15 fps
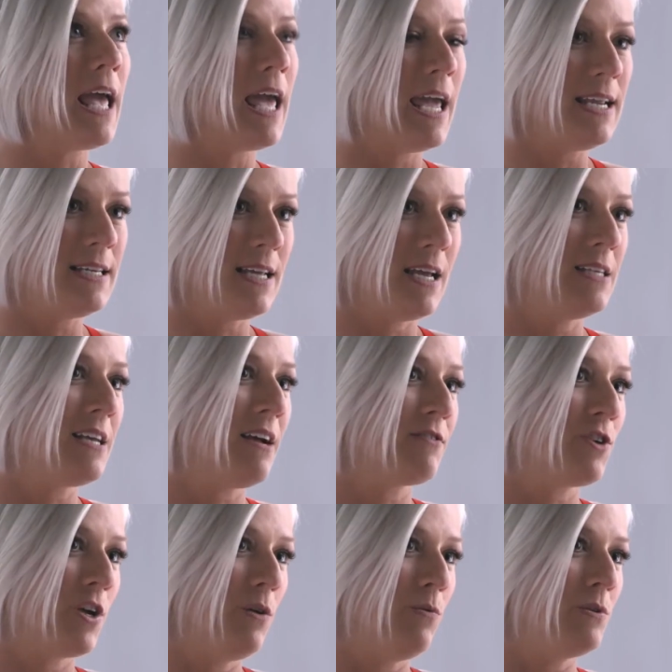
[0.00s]
8 days
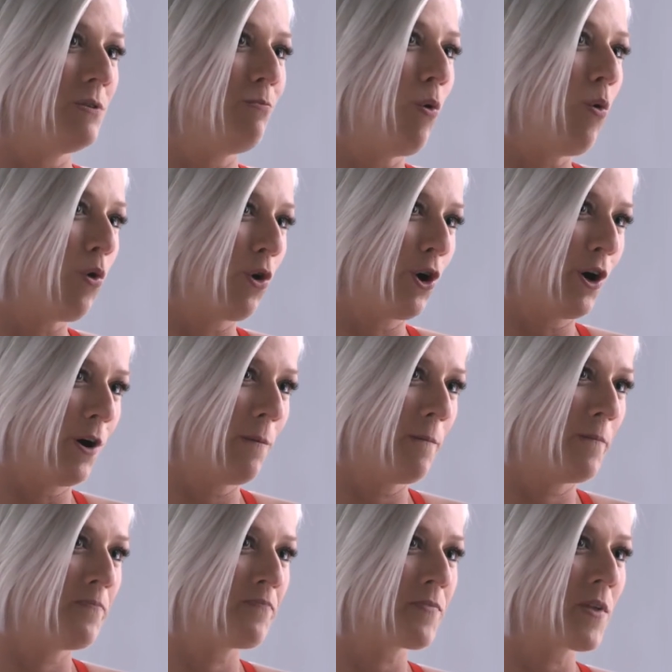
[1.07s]
after he was born,
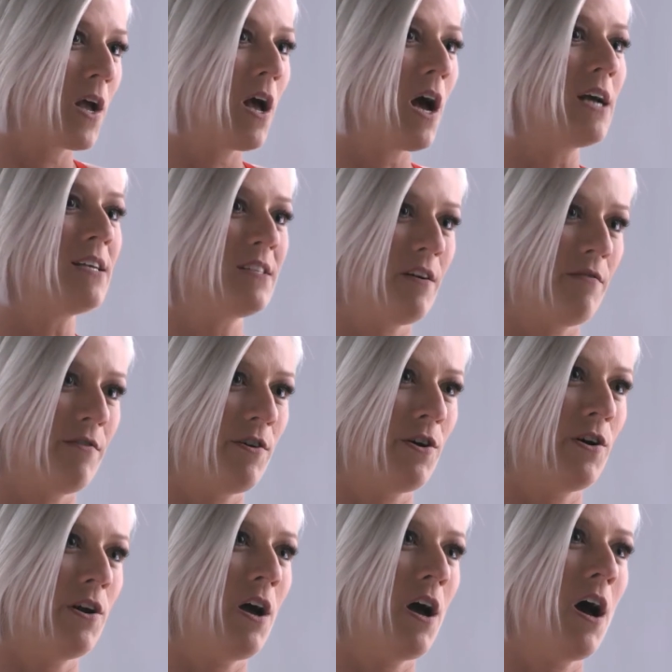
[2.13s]
I
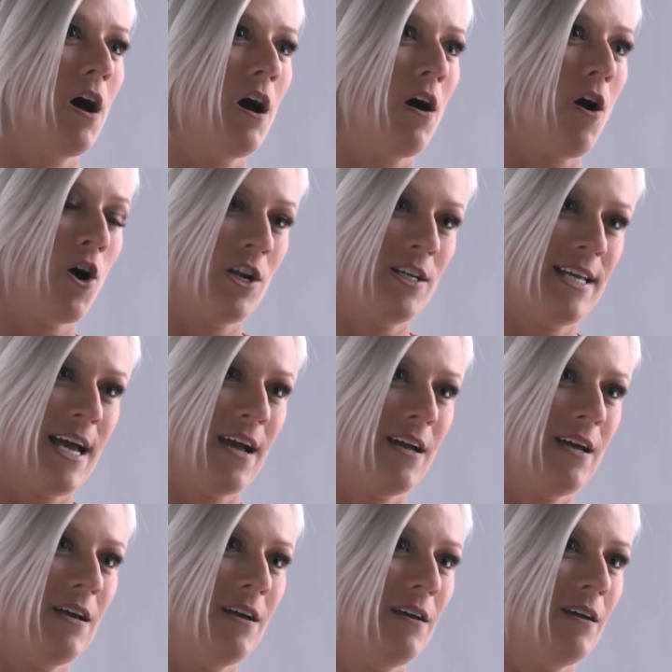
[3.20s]
suffered a heart
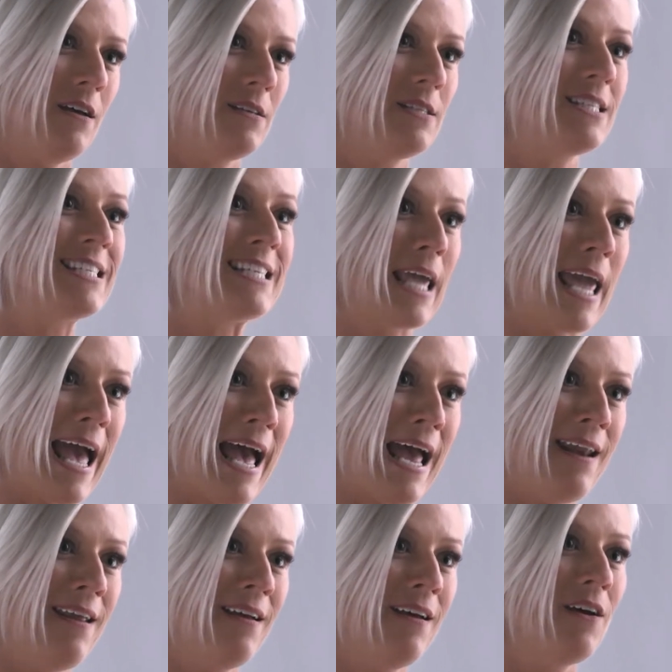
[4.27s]
attack, a
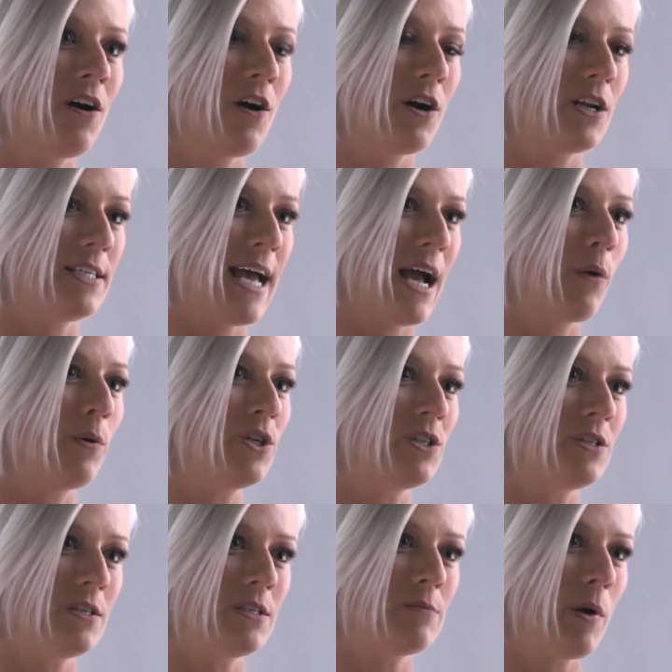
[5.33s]
SCAD heart attack, which
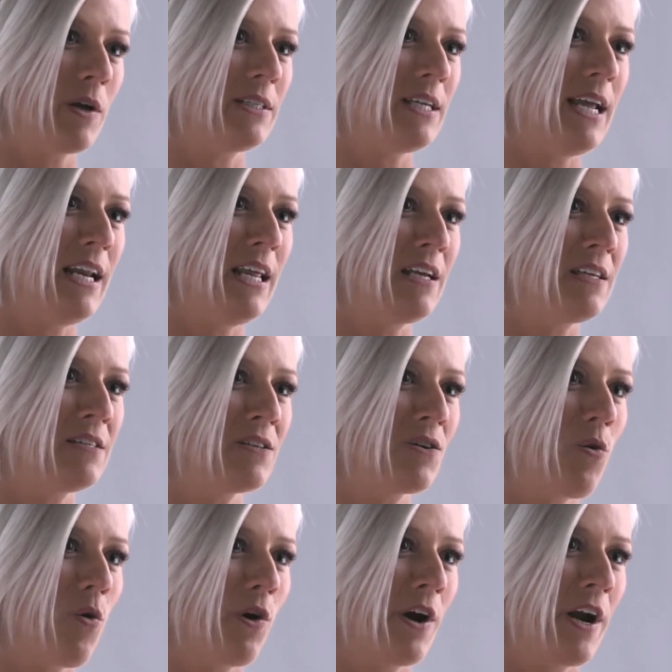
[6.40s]
is a spontaneous
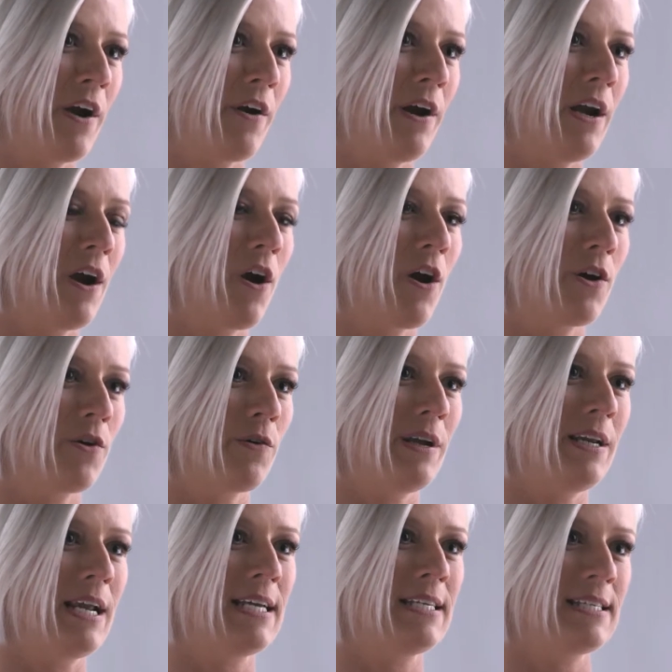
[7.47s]
coronary
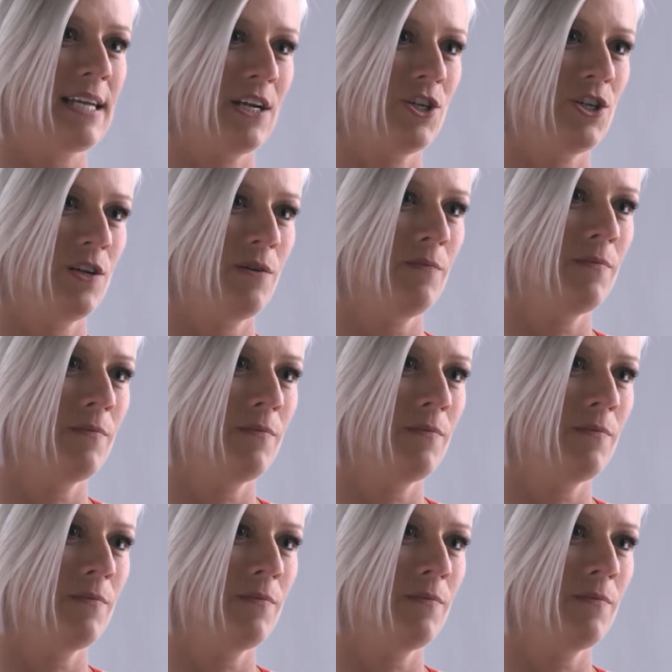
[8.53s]
artery dissection.